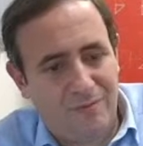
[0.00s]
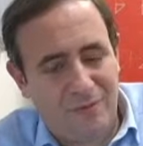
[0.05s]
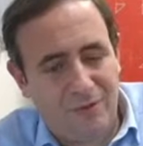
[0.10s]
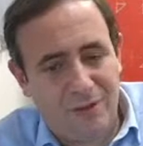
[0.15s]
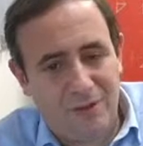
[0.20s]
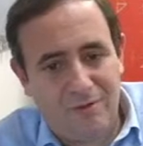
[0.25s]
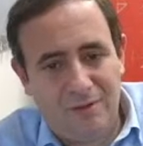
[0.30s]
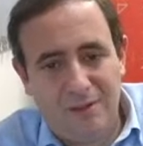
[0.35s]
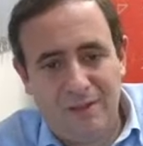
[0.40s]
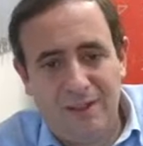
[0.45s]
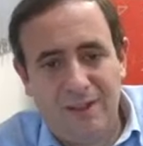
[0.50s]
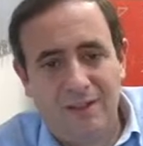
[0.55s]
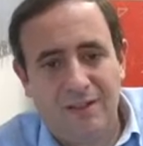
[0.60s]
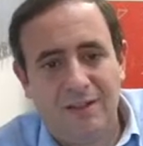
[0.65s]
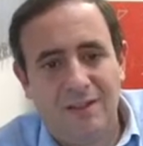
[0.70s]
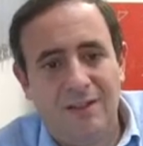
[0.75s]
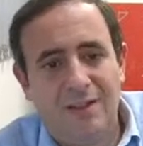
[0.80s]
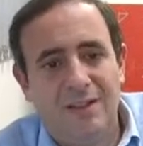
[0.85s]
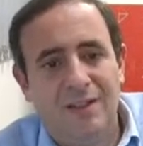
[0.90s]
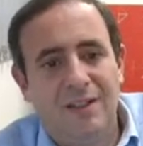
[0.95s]
crypto, and like
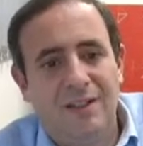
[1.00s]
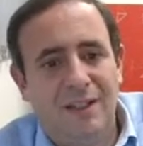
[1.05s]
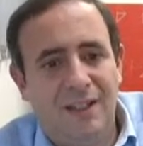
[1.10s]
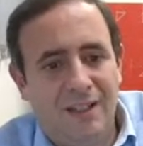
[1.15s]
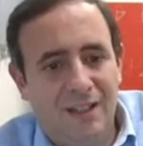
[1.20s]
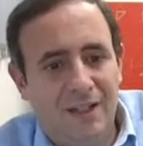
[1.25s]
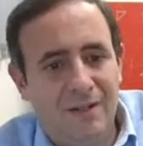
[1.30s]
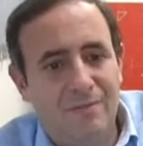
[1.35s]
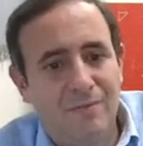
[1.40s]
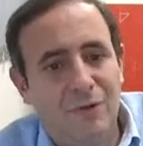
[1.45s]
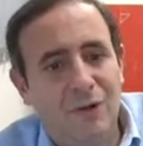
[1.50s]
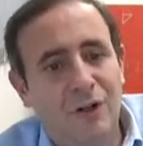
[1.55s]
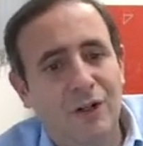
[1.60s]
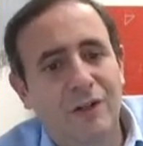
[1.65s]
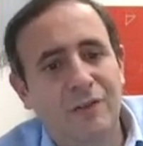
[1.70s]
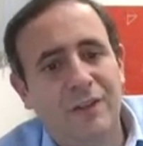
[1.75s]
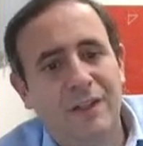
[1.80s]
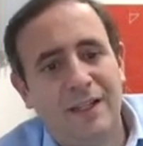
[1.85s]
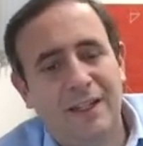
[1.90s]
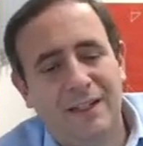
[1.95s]
a lot
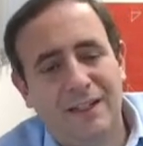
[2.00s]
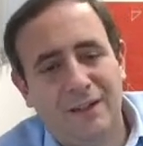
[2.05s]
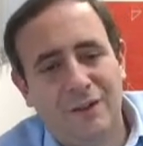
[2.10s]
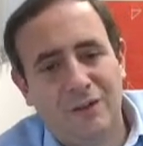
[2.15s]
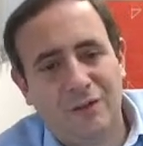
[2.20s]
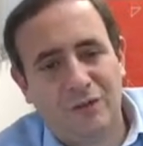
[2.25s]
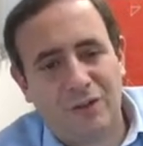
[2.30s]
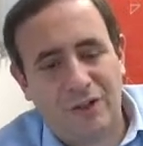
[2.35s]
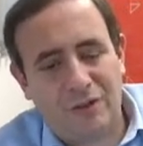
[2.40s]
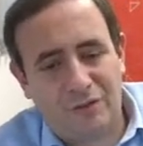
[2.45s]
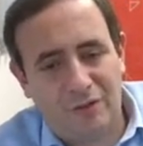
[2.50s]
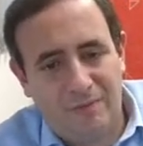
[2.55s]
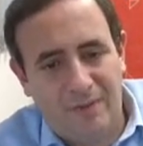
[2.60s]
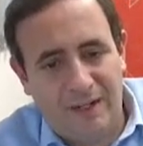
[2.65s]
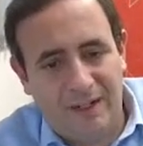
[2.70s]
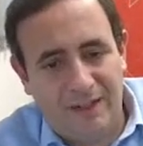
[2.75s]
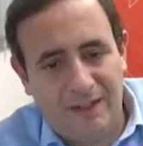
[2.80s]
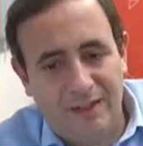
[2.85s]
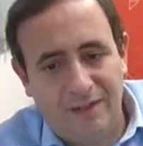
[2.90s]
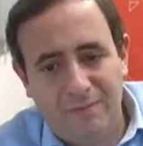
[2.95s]
more of the ideas of central
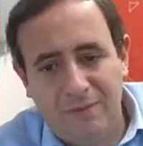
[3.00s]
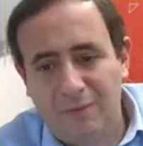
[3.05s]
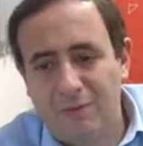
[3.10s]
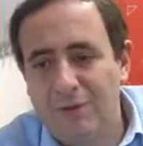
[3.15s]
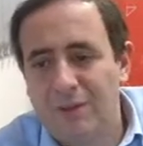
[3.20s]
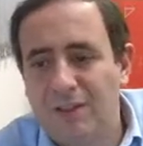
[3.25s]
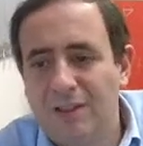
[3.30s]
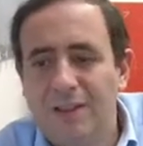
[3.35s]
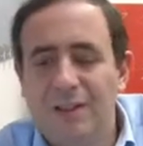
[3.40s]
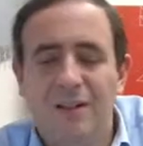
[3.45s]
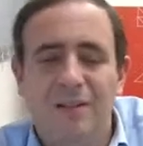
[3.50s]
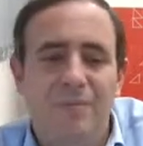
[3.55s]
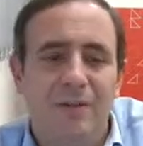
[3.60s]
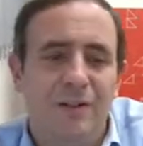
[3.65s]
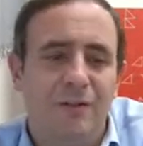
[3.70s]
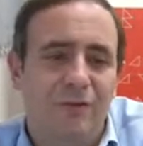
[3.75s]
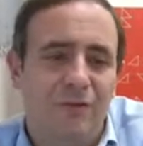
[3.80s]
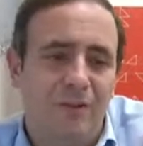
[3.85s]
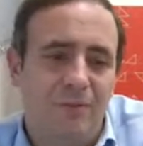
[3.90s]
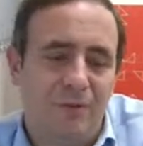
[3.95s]
banking, but with a little
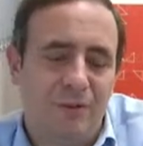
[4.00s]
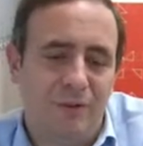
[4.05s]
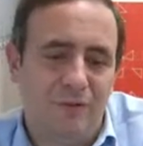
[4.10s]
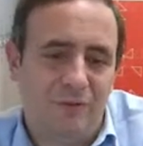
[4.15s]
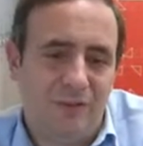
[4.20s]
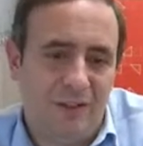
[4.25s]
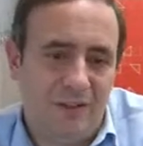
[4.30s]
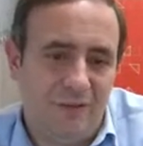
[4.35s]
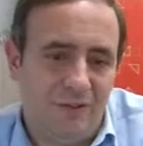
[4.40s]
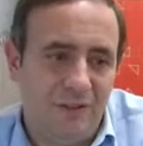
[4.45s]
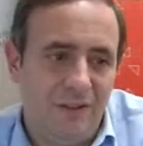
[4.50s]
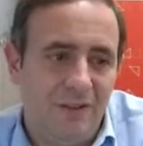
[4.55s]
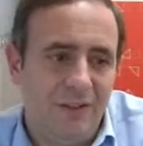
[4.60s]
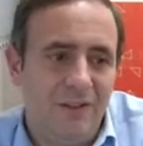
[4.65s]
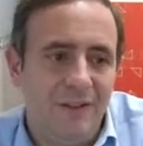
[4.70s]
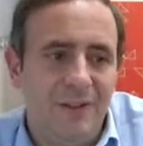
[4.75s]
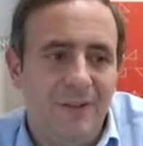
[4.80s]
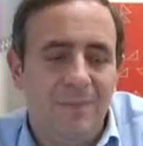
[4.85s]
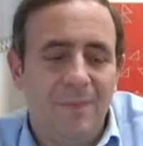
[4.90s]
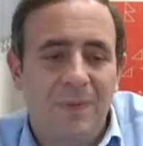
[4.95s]
bit of crypto flavor.
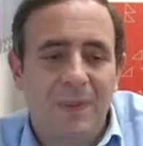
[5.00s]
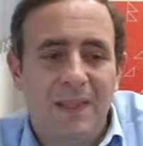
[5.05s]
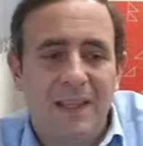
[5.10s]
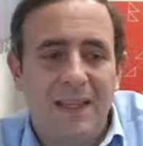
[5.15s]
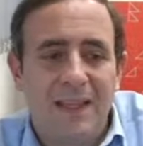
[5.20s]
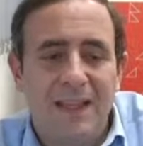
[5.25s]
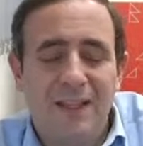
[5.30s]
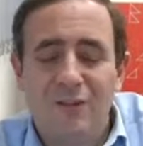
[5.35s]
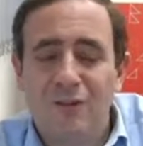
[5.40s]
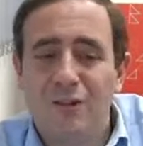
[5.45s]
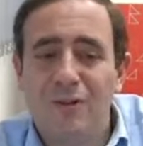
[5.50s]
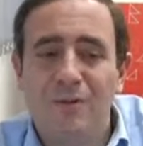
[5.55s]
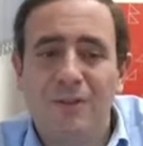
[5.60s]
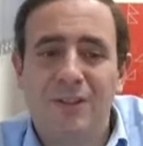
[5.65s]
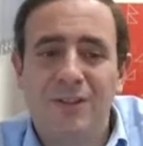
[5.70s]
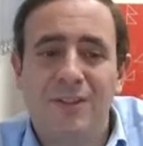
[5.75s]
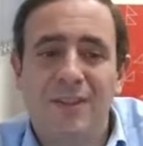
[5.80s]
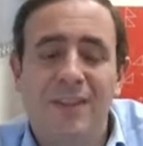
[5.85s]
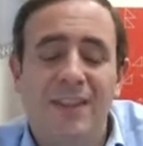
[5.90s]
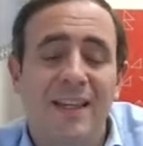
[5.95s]
And so
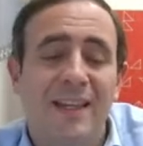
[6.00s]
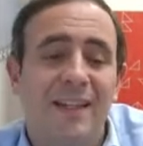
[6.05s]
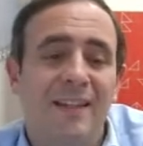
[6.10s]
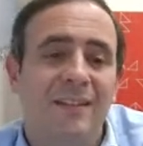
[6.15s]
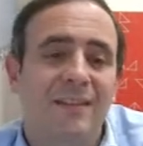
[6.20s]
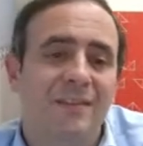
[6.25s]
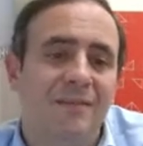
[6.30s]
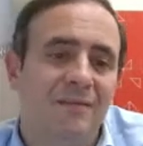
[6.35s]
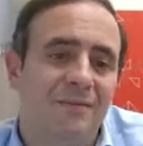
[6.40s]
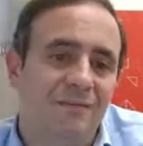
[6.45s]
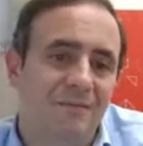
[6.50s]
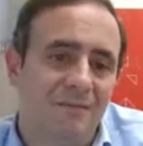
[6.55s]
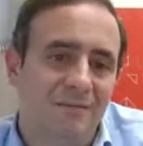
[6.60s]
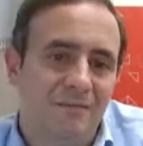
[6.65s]
it's a thing.